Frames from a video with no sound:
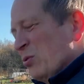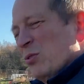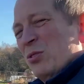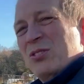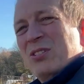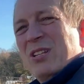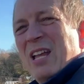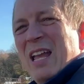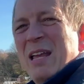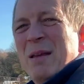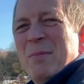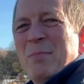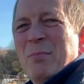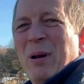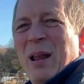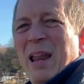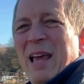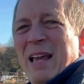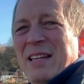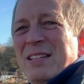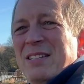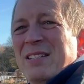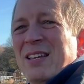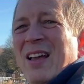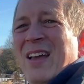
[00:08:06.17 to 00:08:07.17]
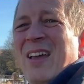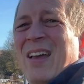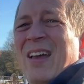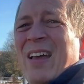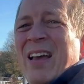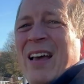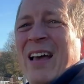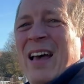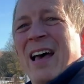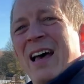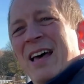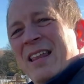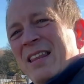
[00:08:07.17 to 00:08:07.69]
will stay in place,
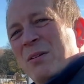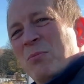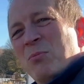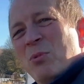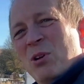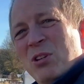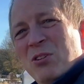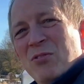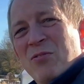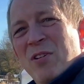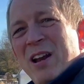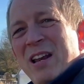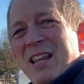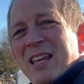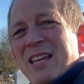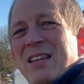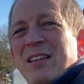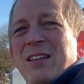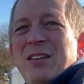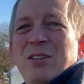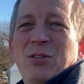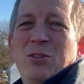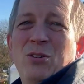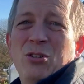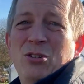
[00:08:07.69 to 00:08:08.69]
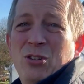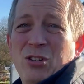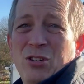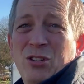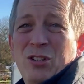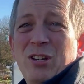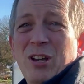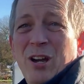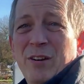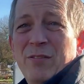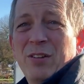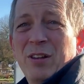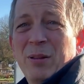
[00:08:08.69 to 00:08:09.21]
and then when you're ready you can just
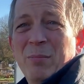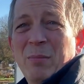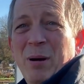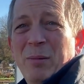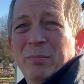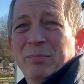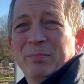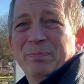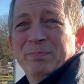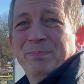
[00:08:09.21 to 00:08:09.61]
cover them up.